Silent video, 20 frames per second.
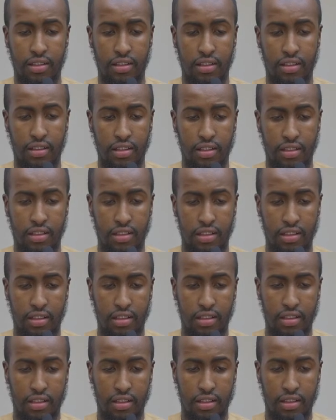
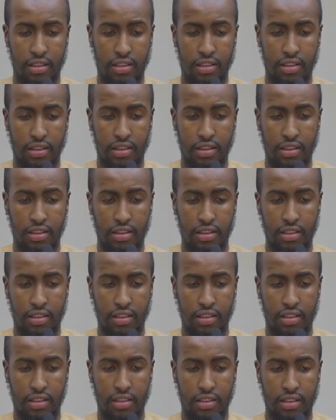
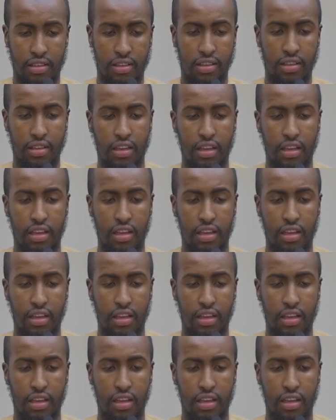No one is speaking in this clip.